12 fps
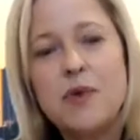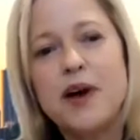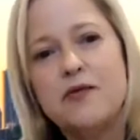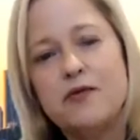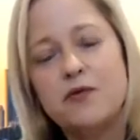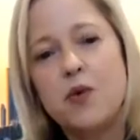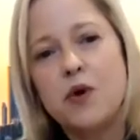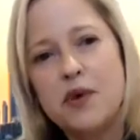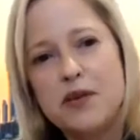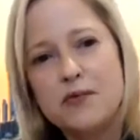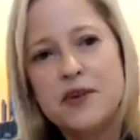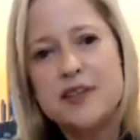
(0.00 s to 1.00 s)
but what
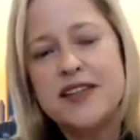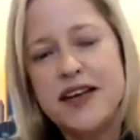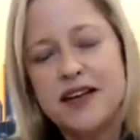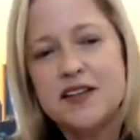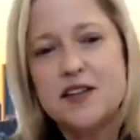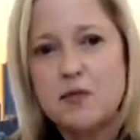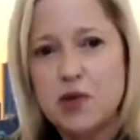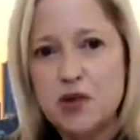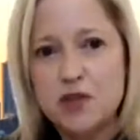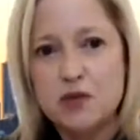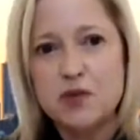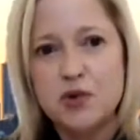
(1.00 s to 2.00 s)
we've been seeing is that
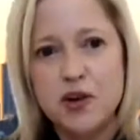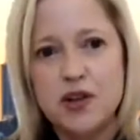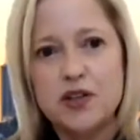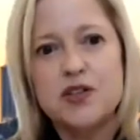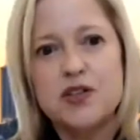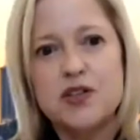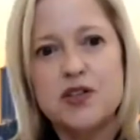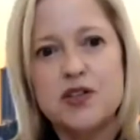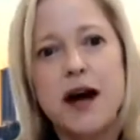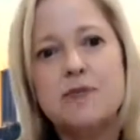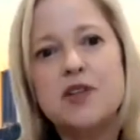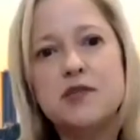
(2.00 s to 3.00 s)
most employers are
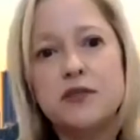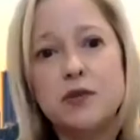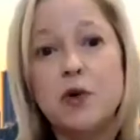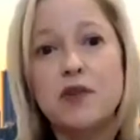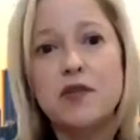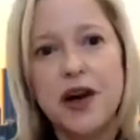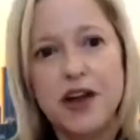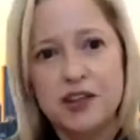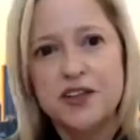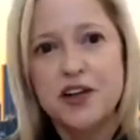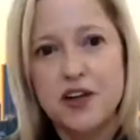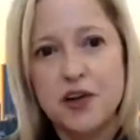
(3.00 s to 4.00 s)
opting for more of a
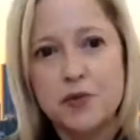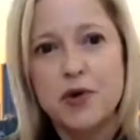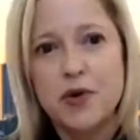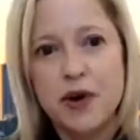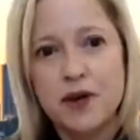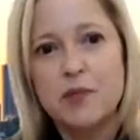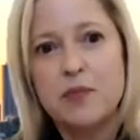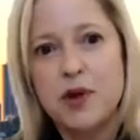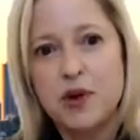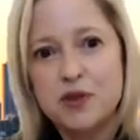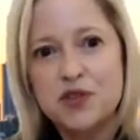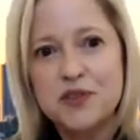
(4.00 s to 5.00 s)
voluntary program
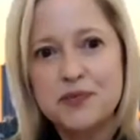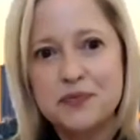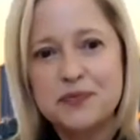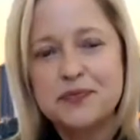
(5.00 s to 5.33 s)
approach.